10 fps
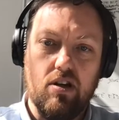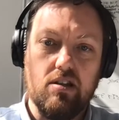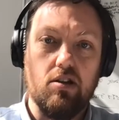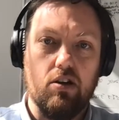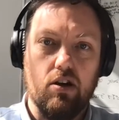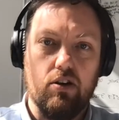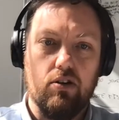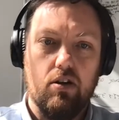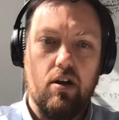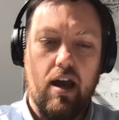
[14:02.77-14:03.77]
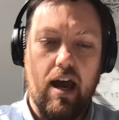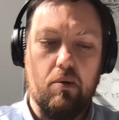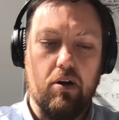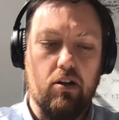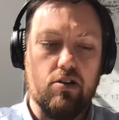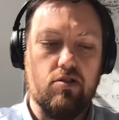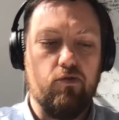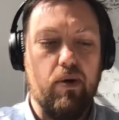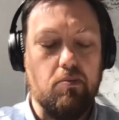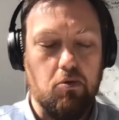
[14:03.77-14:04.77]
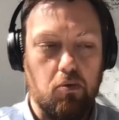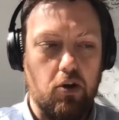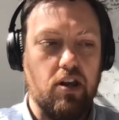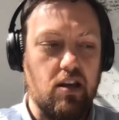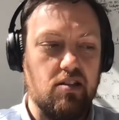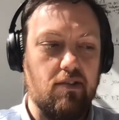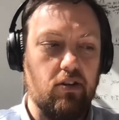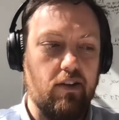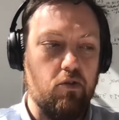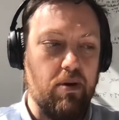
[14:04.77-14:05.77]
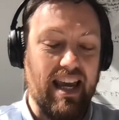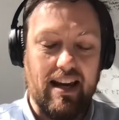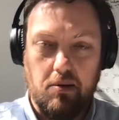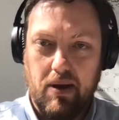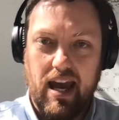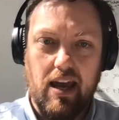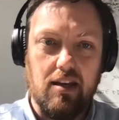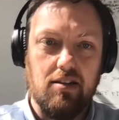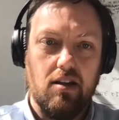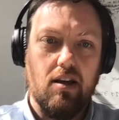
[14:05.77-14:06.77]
years ago where lots of people were working at 7-Eleven being underpaid